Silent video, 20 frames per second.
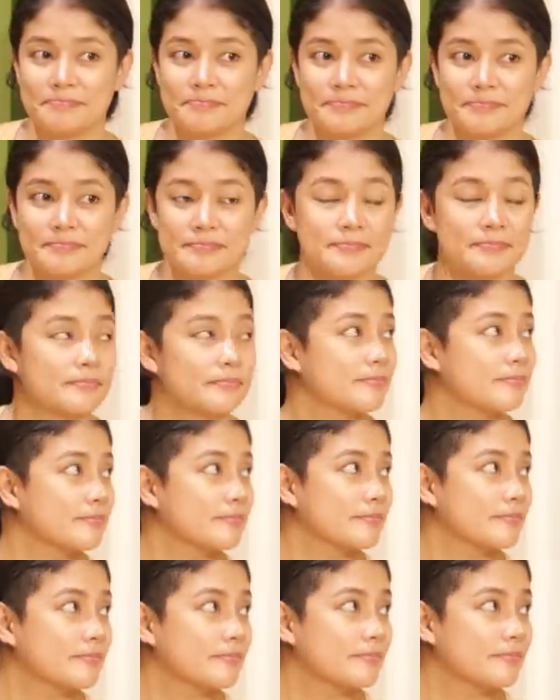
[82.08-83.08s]

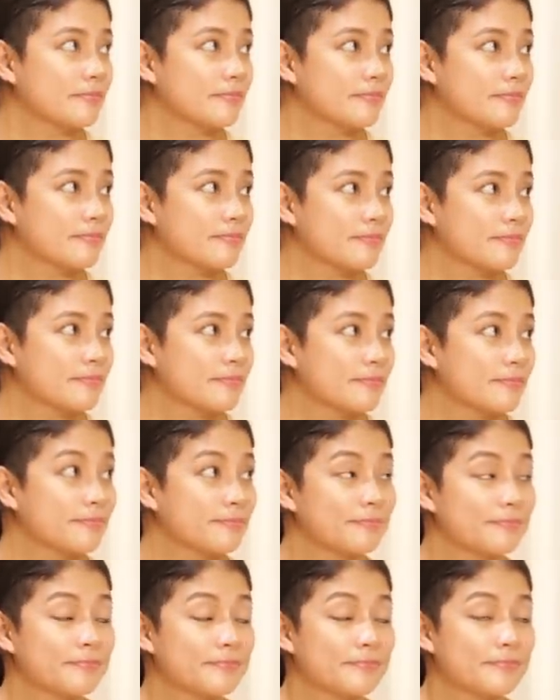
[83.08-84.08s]

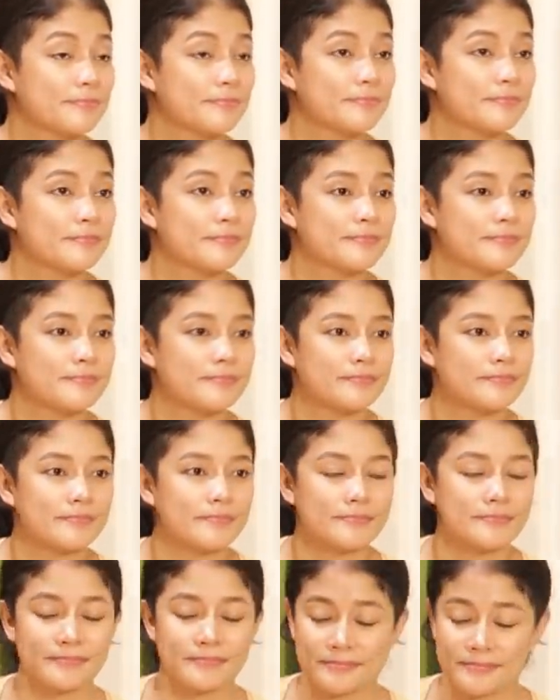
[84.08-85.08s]

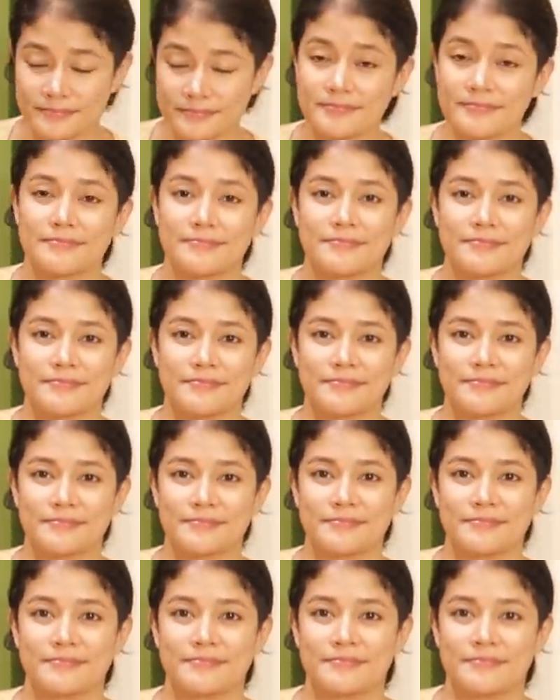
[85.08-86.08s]

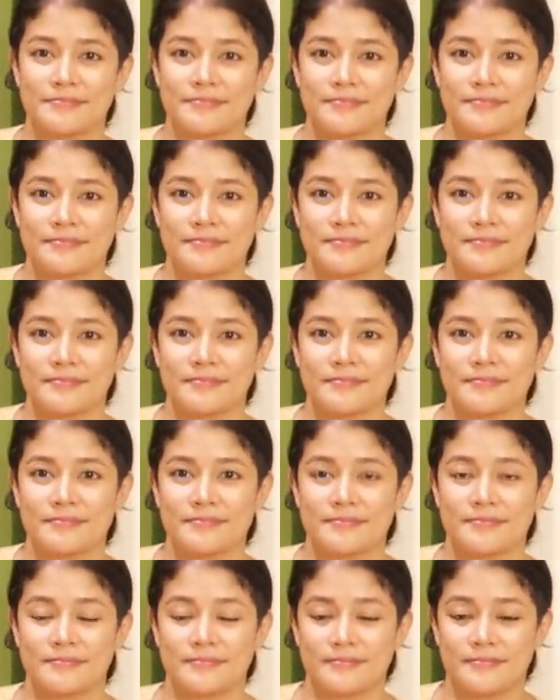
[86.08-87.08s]

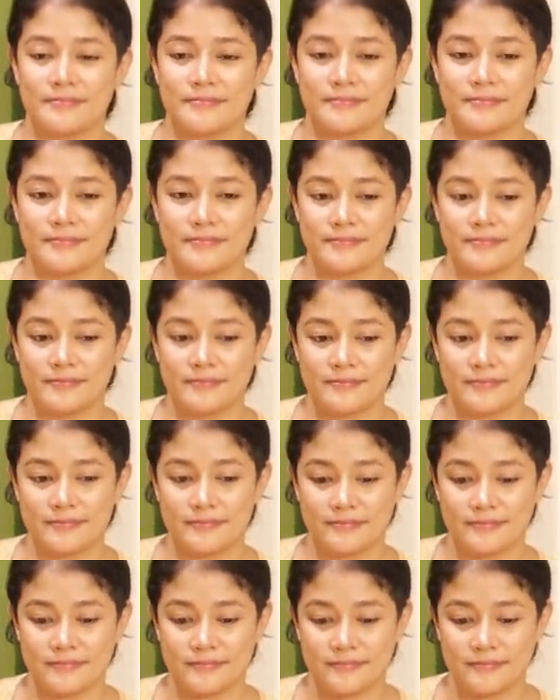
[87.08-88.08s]

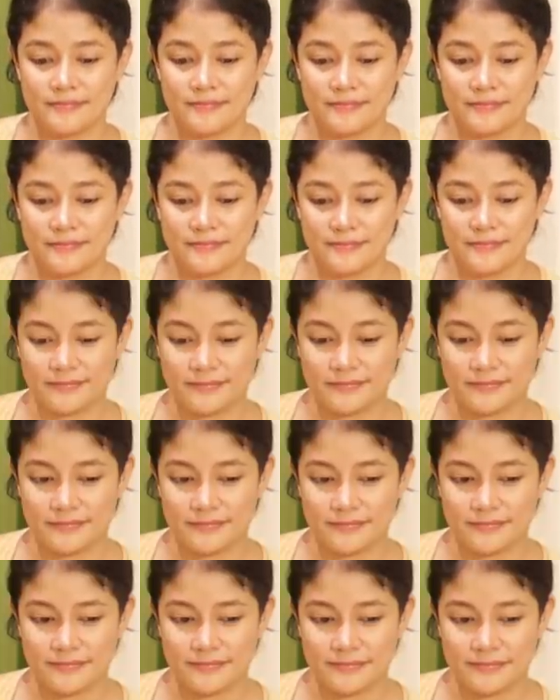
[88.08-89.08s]

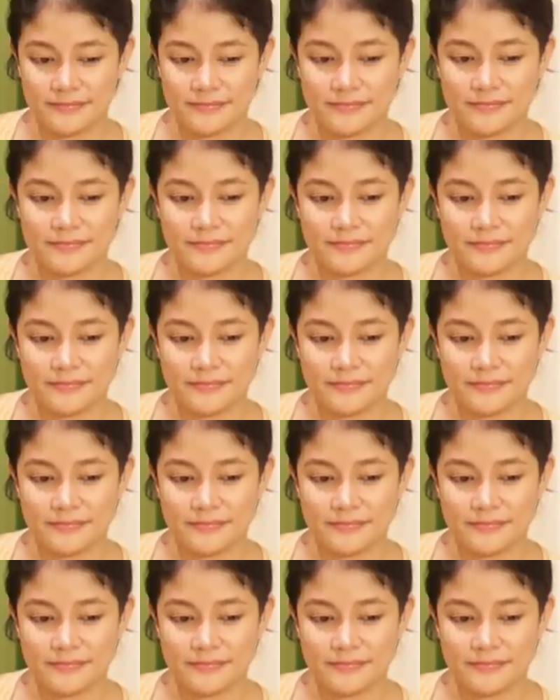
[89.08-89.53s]
No words are spoken by the person on screen.